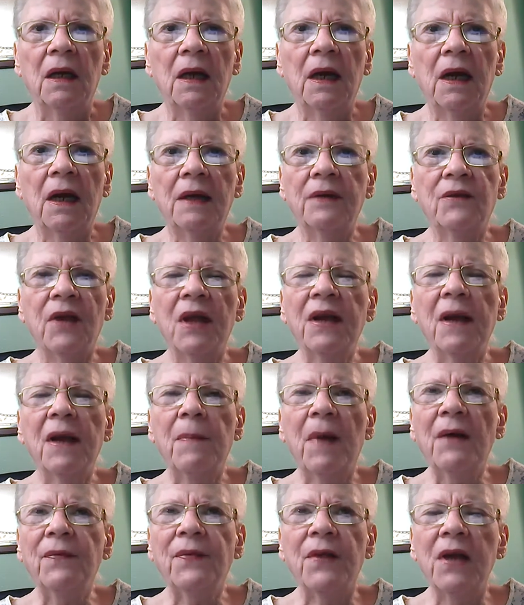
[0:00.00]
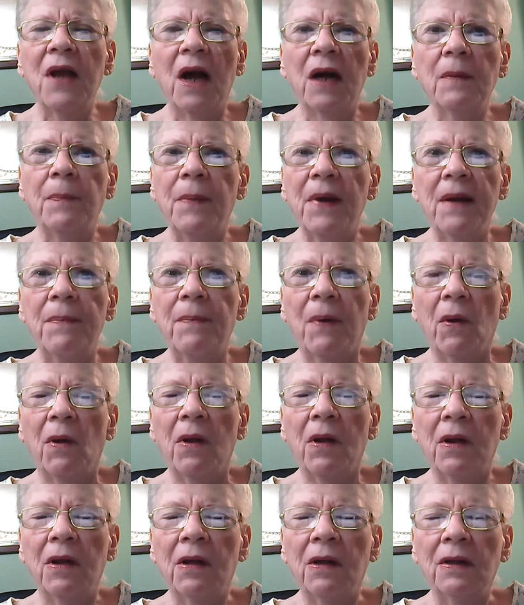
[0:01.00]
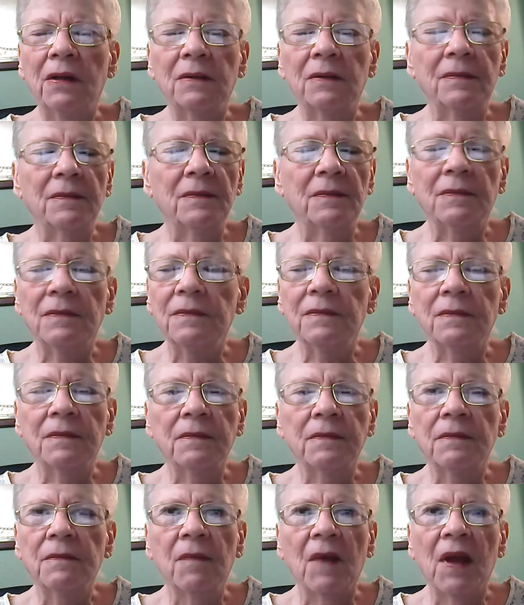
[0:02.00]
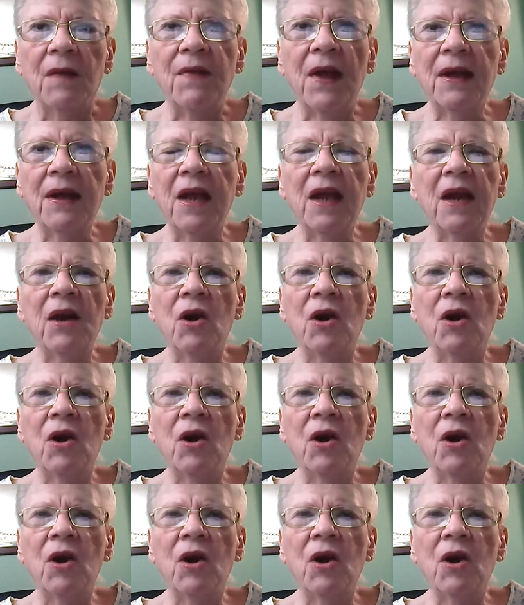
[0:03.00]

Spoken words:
and think about the young people that get